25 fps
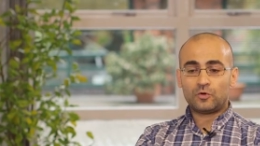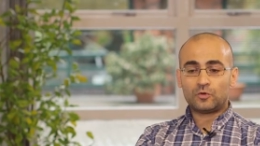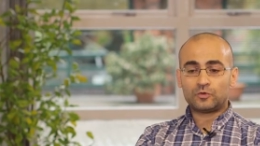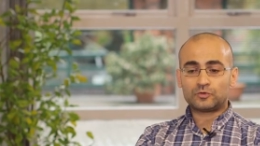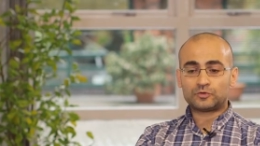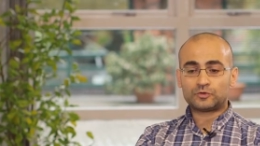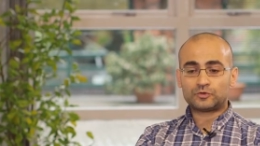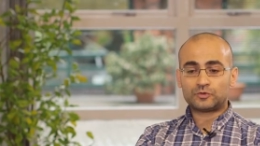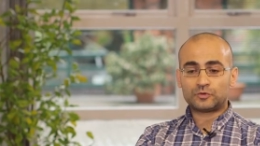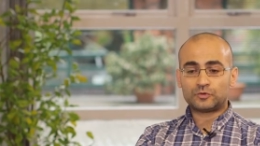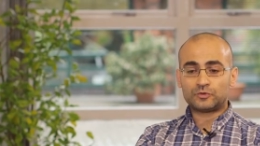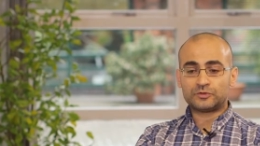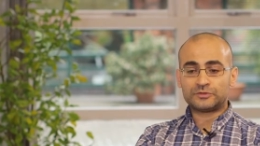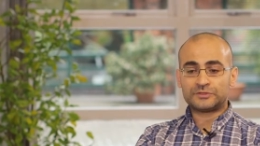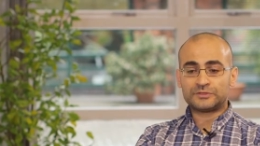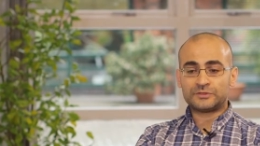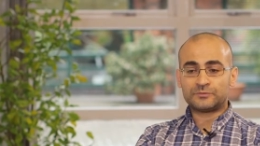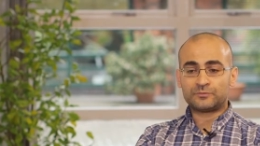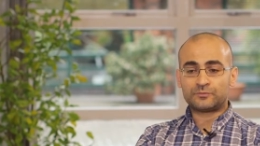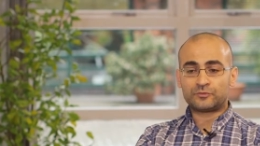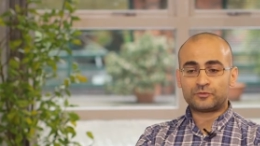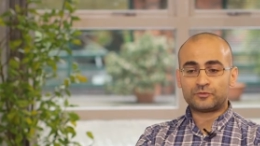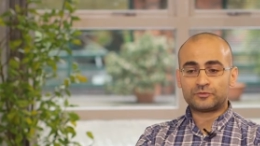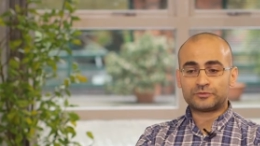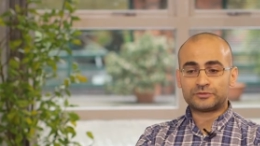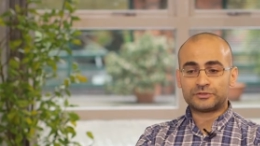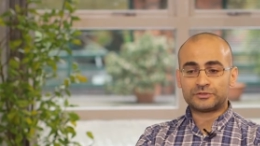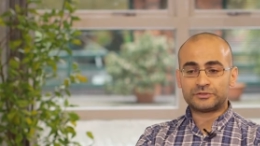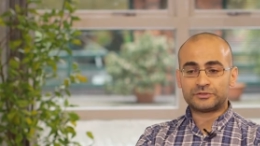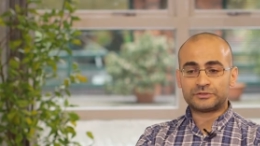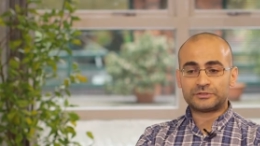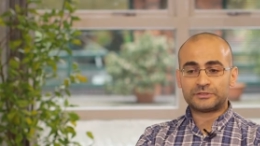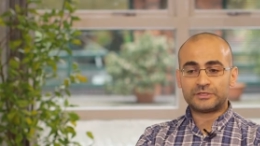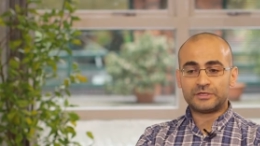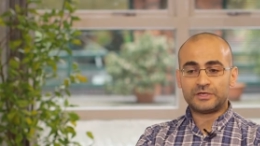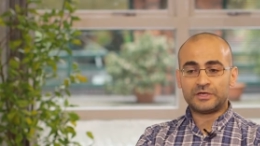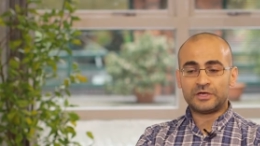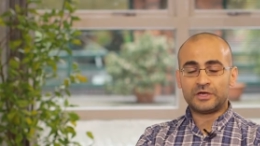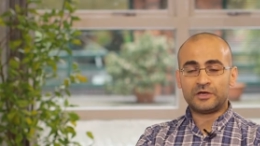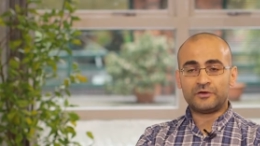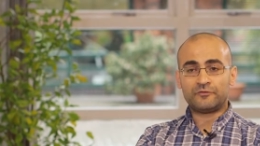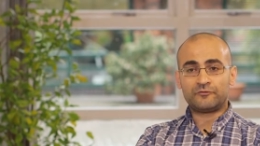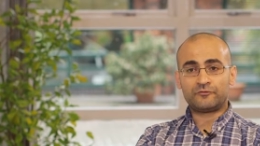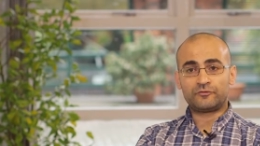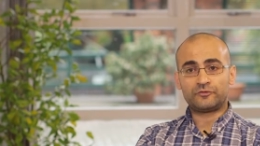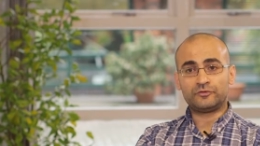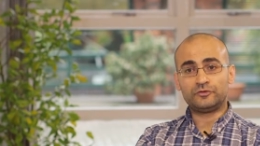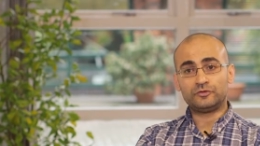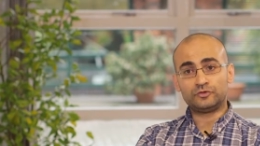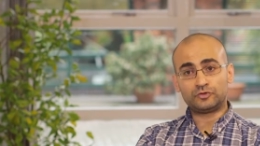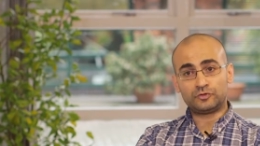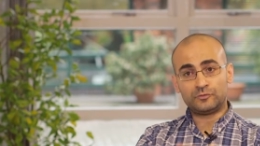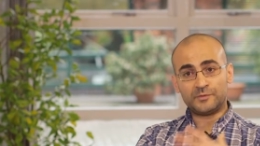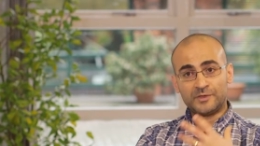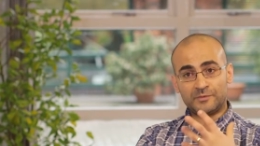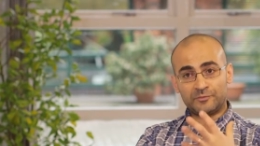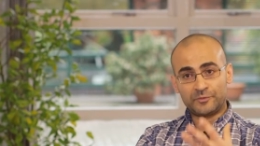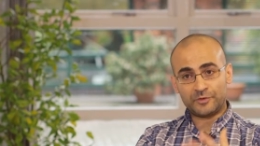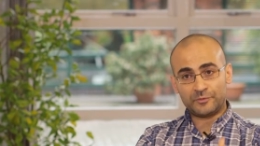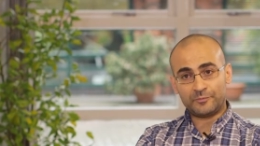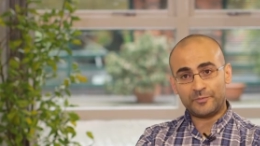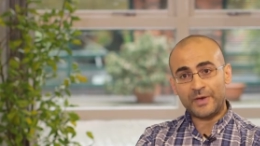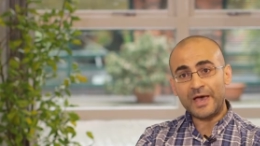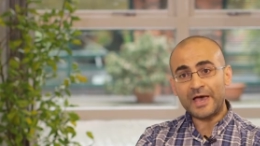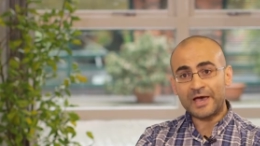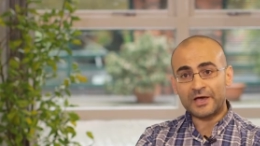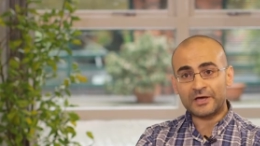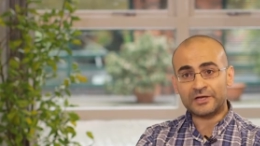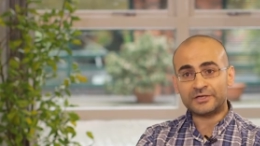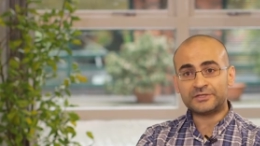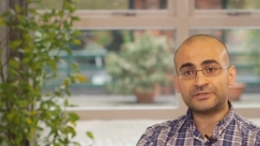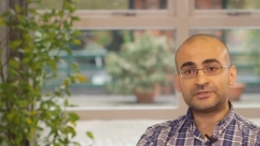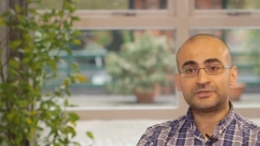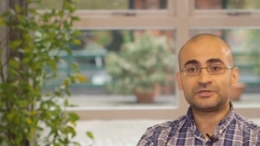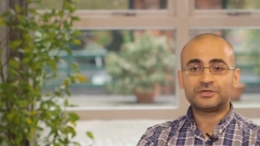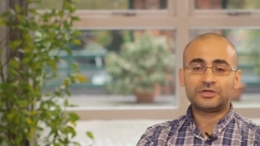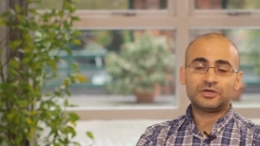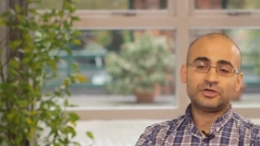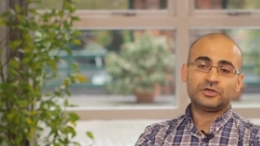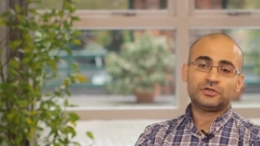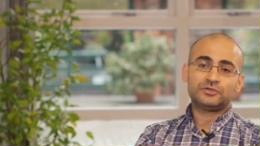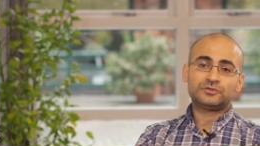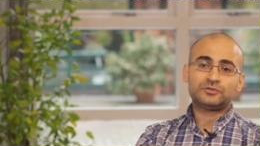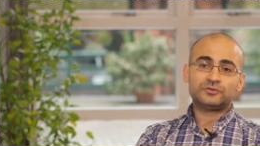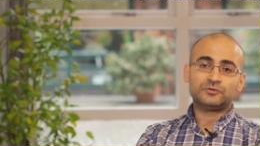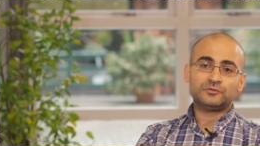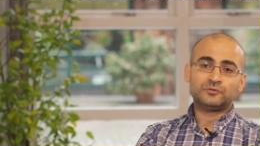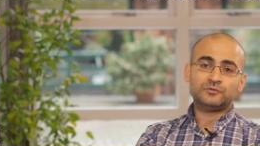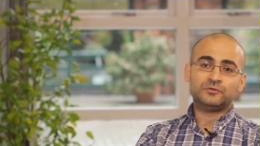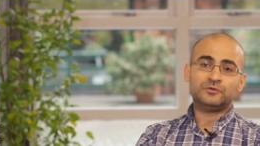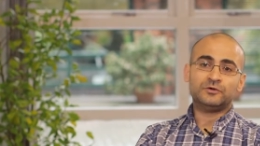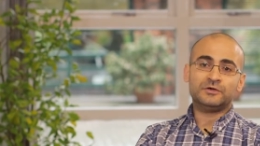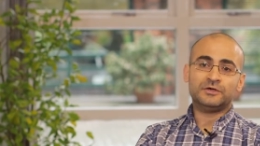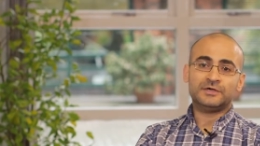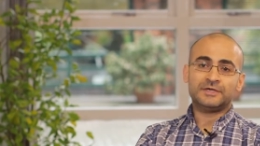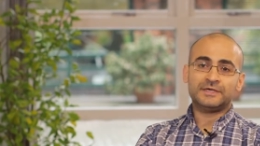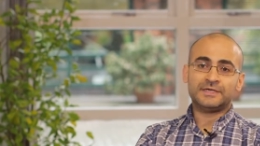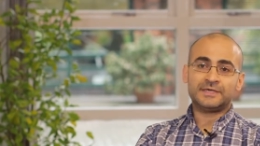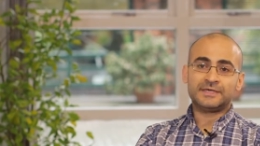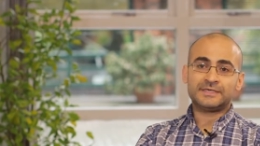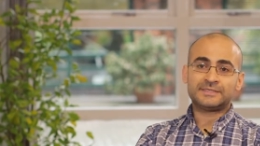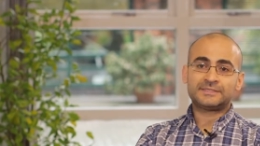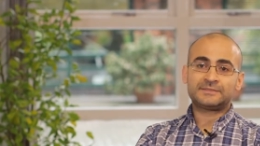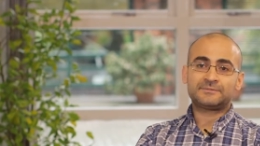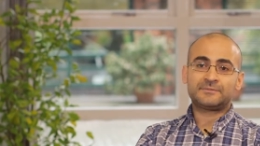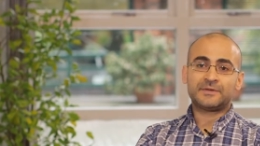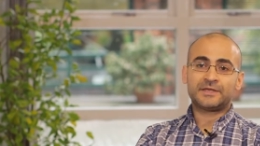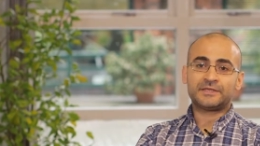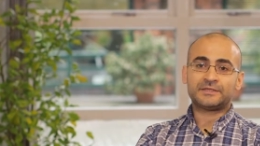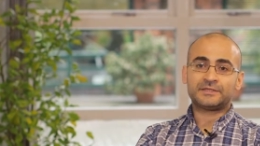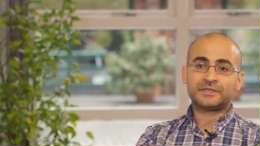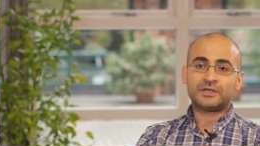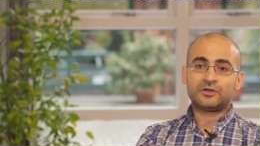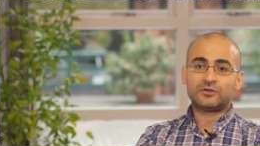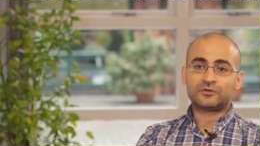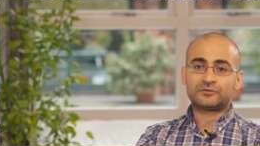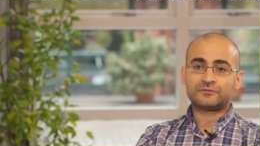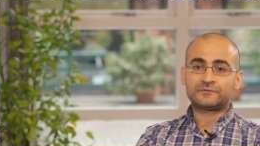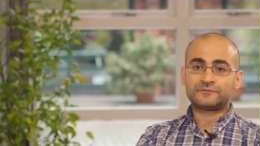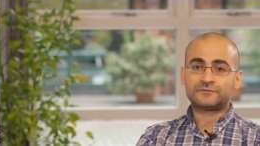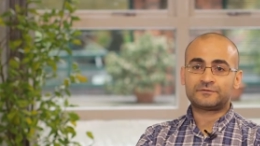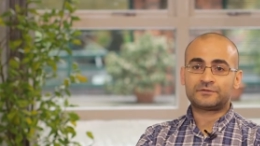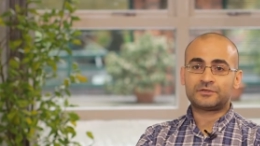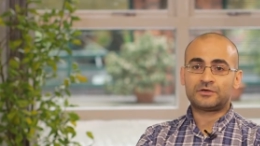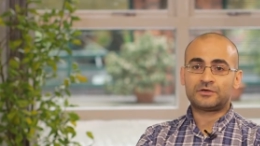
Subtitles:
Also, it's important for you to be prepared to spend a lot of